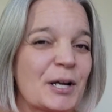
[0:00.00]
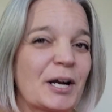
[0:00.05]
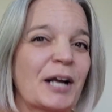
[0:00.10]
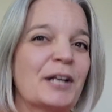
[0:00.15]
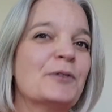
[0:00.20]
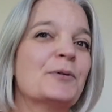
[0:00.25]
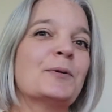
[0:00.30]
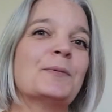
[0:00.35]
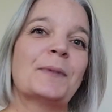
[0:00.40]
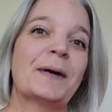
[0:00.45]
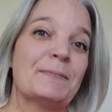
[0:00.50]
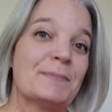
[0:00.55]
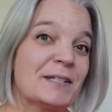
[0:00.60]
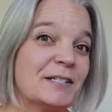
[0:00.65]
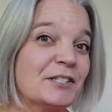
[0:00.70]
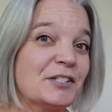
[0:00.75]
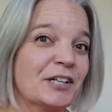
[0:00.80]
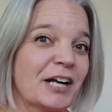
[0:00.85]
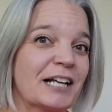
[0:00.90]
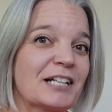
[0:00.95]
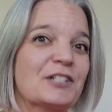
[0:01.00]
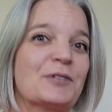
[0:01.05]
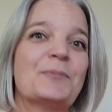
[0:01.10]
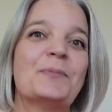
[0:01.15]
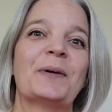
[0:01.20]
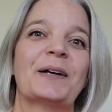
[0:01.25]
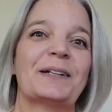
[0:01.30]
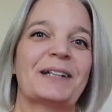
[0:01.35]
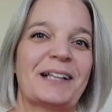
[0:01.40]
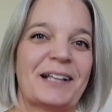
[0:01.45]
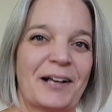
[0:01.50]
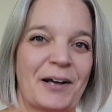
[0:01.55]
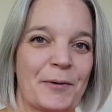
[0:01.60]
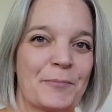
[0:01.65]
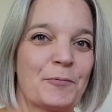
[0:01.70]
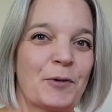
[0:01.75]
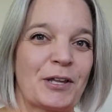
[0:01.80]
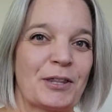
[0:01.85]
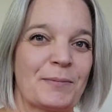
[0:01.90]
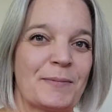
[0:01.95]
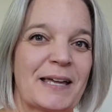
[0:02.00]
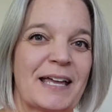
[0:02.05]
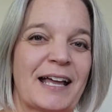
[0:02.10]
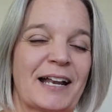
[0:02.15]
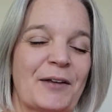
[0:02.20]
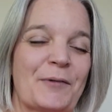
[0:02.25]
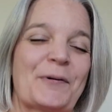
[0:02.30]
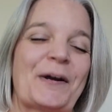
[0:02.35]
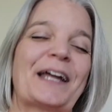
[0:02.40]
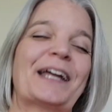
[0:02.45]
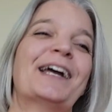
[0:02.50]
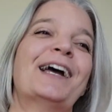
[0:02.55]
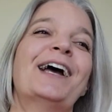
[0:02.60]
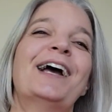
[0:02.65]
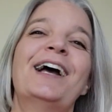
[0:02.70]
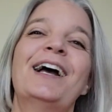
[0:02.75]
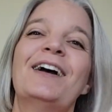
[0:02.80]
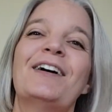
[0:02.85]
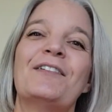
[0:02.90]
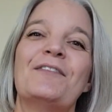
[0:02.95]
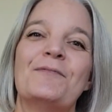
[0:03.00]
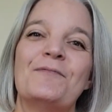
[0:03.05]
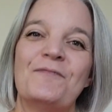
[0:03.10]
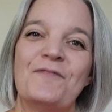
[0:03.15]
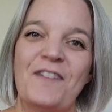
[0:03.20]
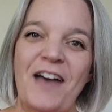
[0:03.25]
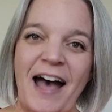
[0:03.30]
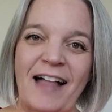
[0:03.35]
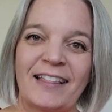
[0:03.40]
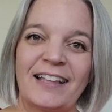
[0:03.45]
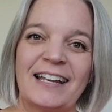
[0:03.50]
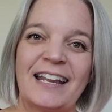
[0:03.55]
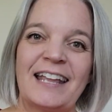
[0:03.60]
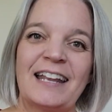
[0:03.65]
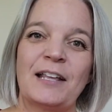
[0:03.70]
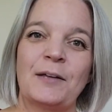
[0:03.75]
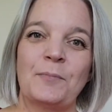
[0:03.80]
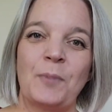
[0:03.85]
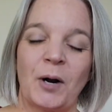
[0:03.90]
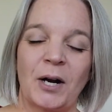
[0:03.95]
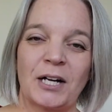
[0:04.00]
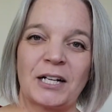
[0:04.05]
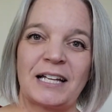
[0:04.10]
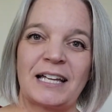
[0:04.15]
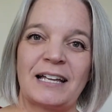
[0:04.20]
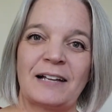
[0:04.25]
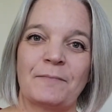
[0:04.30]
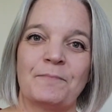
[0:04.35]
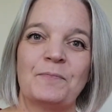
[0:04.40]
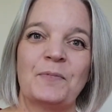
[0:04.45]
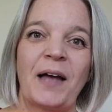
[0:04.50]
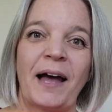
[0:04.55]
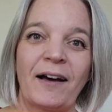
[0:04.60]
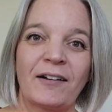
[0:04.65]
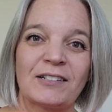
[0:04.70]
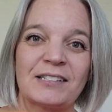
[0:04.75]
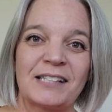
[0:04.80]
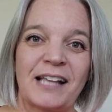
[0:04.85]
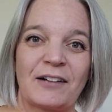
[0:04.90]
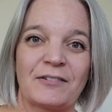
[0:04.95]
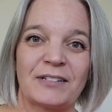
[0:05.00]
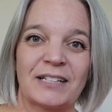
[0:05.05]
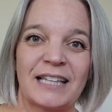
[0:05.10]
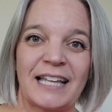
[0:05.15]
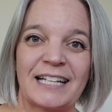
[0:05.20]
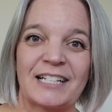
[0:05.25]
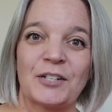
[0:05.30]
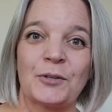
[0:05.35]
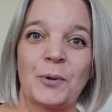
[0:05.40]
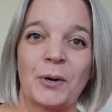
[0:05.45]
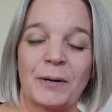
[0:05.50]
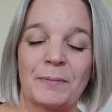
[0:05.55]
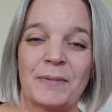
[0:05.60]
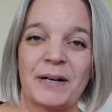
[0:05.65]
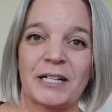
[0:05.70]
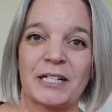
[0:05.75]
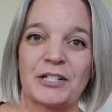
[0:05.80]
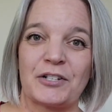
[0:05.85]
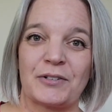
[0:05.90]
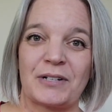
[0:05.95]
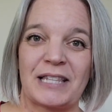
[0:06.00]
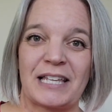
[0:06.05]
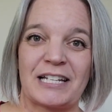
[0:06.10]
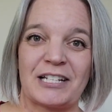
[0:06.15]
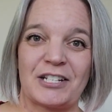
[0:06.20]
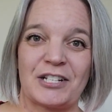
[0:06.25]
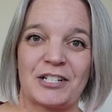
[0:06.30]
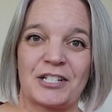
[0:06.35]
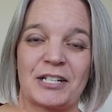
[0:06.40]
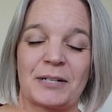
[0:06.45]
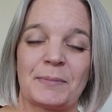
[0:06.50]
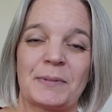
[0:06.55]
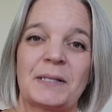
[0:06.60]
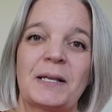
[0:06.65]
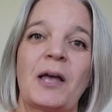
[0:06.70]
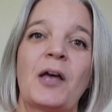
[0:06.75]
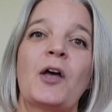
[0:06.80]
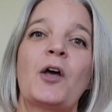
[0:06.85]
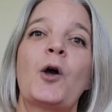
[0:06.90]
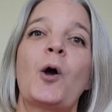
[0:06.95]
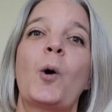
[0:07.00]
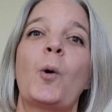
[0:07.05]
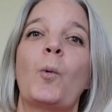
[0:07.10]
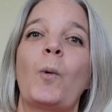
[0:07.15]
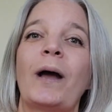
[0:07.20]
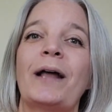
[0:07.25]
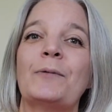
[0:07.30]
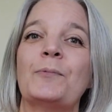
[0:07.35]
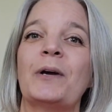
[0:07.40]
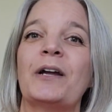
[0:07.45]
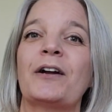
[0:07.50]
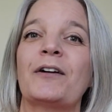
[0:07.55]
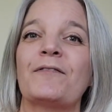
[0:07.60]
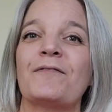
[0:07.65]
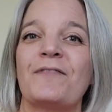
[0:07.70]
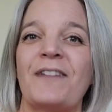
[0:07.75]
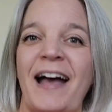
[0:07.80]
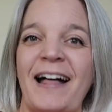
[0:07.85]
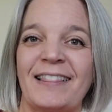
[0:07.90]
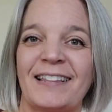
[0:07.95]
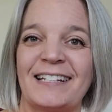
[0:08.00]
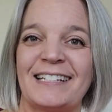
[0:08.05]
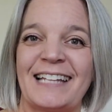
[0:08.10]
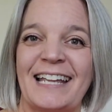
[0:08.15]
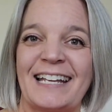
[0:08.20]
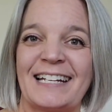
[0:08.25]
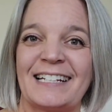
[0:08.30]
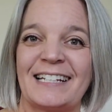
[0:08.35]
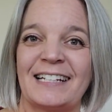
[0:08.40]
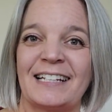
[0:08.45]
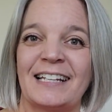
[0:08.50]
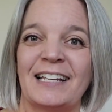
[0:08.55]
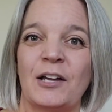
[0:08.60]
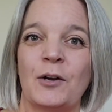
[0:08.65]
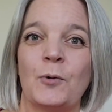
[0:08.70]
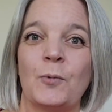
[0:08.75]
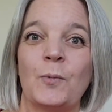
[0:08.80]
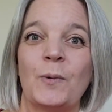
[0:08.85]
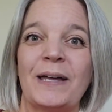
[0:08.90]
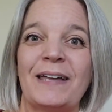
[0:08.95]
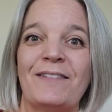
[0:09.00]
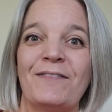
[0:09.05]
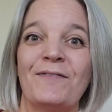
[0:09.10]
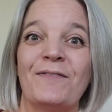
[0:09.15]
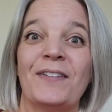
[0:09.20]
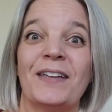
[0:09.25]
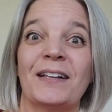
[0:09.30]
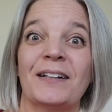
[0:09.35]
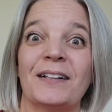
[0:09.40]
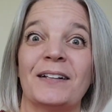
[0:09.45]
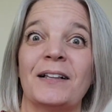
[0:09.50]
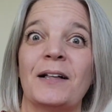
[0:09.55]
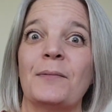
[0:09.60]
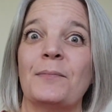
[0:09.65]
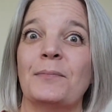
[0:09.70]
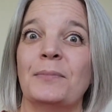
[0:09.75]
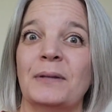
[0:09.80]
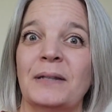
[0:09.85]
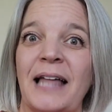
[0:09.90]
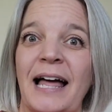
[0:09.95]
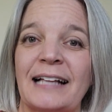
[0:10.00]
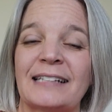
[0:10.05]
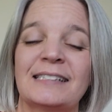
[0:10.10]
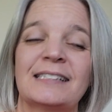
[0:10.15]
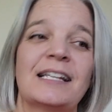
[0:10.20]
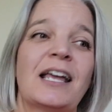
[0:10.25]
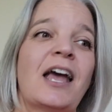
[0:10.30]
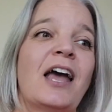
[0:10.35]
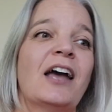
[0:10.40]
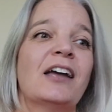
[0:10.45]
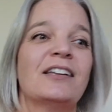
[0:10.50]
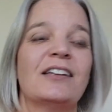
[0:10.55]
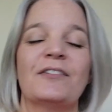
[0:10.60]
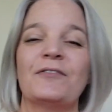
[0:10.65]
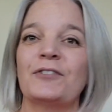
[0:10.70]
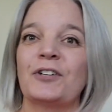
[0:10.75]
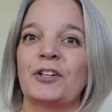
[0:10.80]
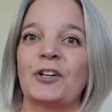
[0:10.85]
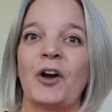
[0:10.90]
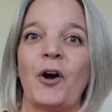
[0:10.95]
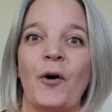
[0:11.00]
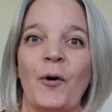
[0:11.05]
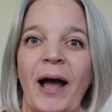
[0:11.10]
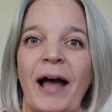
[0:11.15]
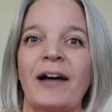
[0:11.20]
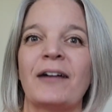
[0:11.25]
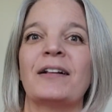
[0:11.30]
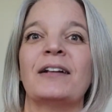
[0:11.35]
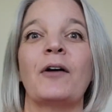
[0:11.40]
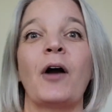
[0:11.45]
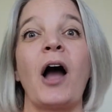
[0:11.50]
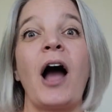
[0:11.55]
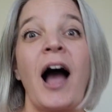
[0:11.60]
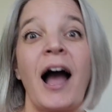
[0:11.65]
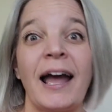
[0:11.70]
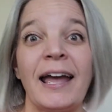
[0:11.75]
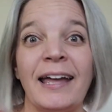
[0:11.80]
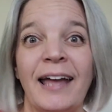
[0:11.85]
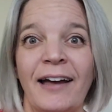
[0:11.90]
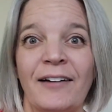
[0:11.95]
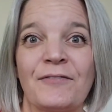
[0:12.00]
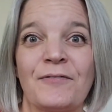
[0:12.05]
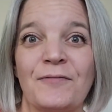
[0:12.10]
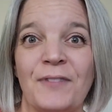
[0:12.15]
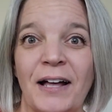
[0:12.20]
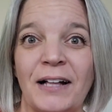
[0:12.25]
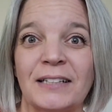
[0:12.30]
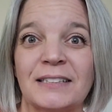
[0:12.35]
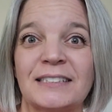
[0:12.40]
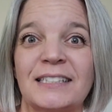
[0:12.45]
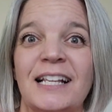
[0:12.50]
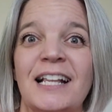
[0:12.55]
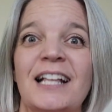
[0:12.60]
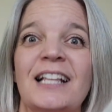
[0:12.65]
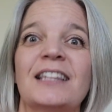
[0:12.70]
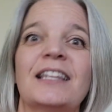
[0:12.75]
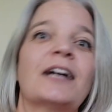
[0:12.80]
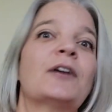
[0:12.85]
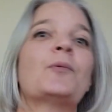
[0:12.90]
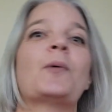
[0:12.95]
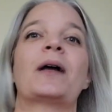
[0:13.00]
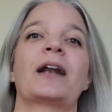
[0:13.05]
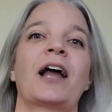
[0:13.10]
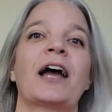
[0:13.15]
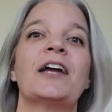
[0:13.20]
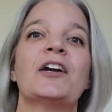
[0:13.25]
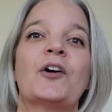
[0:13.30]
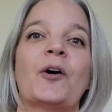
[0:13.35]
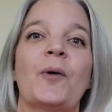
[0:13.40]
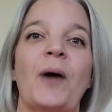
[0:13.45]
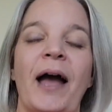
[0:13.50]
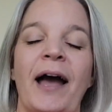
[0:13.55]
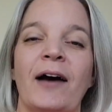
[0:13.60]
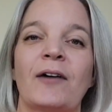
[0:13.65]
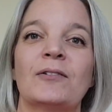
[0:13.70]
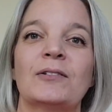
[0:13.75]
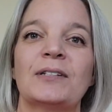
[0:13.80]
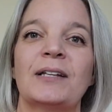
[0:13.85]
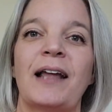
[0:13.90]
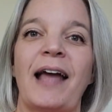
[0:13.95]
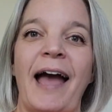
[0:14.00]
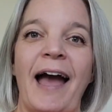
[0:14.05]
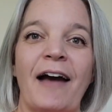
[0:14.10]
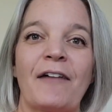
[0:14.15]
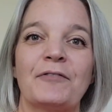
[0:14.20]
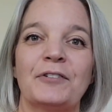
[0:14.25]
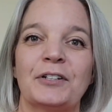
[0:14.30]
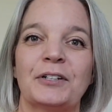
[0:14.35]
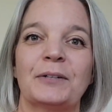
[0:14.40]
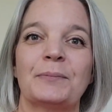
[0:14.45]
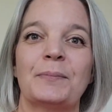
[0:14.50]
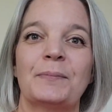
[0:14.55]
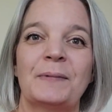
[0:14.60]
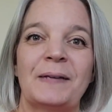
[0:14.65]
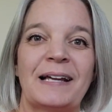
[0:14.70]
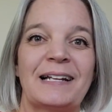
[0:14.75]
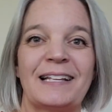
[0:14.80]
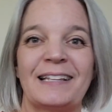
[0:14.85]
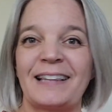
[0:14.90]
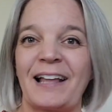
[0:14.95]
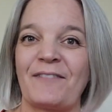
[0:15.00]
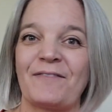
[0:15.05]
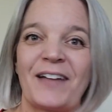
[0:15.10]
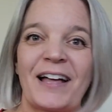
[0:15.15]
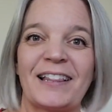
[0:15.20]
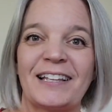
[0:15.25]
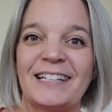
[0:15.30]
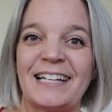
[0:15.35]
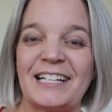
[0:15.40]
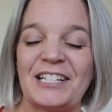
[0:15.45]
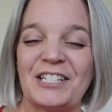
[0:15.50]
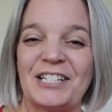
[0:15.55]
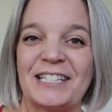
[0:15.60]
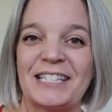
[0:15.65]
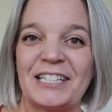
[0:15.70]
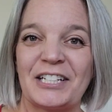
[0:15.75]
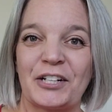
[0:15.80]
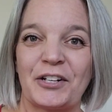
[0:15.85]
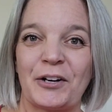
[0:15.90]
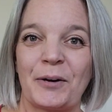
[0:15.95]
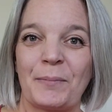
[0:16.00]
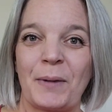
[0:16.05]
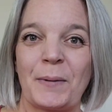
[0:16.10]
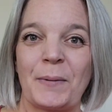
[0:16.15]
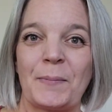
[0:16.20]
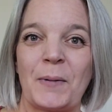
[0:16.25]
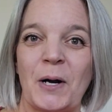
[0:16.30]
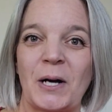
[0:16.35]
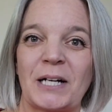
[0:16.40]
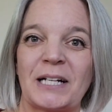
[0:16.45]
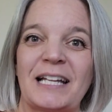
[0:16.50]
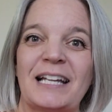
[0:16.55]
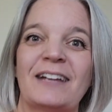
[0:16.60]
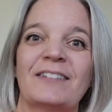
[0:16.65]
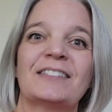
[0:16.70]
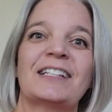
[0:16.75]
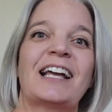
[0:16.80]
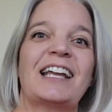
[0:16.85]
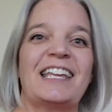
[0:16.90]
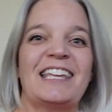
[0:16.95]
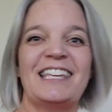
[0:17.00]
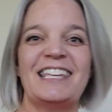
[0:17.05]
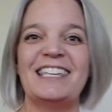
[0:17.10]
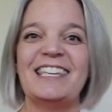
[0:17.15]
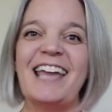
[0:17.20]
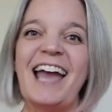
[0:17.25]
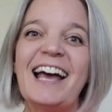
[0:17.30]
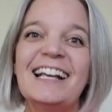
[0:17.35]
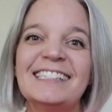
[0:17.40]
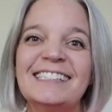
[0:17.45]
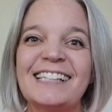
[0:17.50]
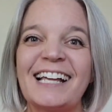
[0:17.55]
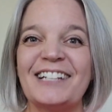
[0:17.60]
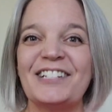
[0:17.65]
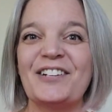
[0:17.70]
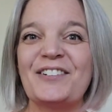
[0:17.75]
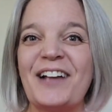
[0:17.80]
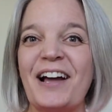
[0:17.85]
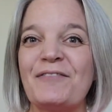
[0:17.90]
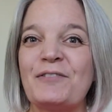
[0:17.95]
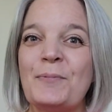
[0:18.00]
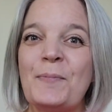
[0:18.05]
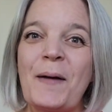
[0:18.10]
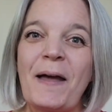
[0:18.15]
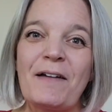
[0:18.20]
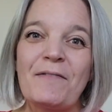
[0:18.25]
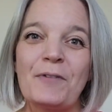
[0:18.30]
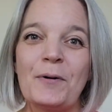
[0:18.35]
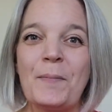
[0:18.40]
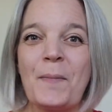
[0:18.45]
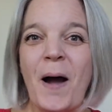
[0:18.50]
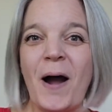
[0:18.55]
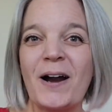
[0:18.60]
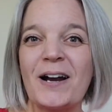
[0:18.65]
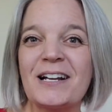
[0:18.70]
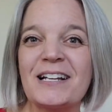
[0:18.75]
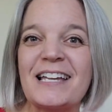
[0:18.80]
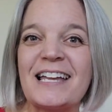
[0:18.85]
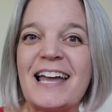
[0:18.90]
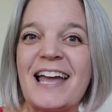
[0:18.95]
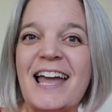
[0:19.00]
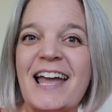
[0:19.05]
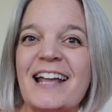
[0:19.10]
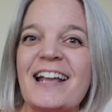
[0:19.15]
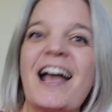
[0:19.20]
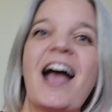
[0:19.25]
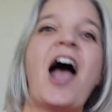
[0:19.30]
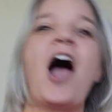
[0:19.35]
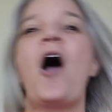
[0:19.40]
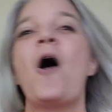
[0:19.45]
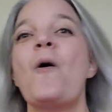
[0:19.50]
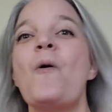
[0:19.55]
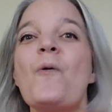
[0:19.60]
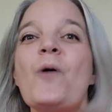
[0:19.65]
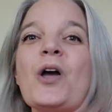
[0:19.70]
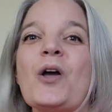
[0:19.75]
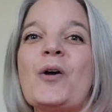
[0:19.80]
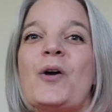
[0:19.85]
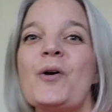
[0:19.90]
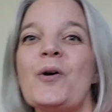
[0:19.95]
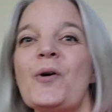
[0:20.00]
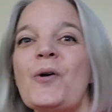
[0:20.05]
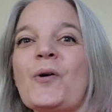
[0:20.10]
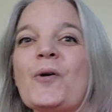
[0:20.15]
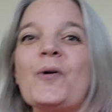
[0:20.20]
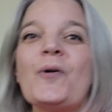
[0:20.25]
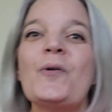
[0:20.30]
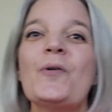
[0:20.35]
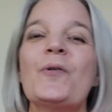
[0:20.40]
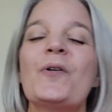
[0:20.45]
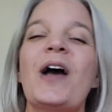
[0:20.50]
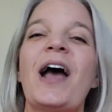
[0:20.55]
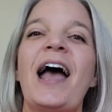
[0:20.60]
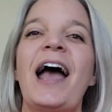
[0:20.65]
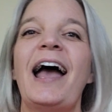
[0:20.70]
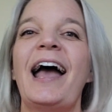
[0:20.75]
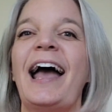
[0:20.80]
I know it might be a stretch, but come with me anyway. Validating parking, how does that relate to our marriage relationships? When we are validated, we feel blessed. You ever go out? I know I have felt like when I go out after getting that validation sticker on my parking, I was like, yes, I don't have to pay for parking. Woohoo!